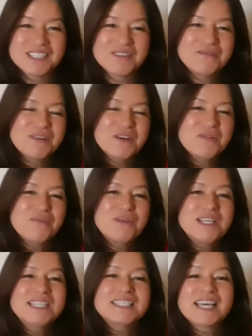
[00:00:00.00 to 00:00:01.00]
So
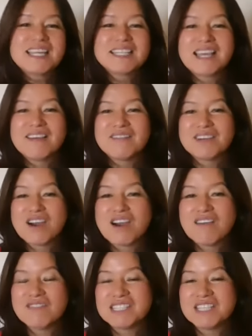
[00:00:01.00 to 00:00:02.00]
we decided to have a
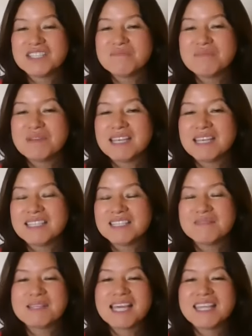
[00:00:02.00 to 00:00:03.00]
conversation, but
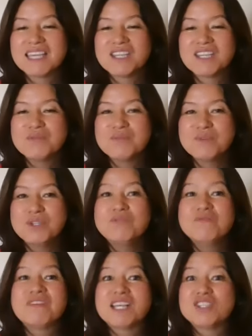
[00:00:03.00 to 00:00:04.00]
Elizabeth, I think you
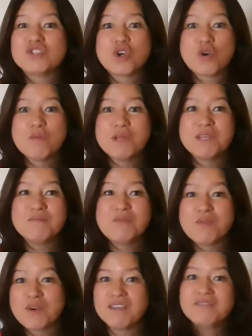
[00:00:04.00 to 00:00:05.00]
find so many
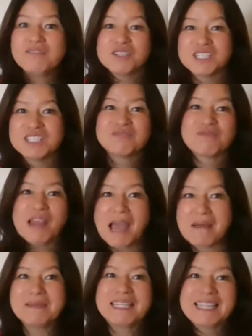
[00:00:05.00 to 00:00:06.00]
more if you're just
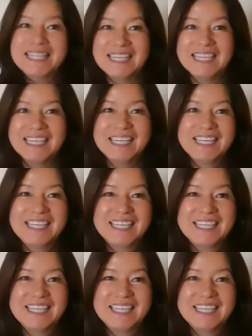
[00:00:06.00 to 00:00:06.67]
rapidly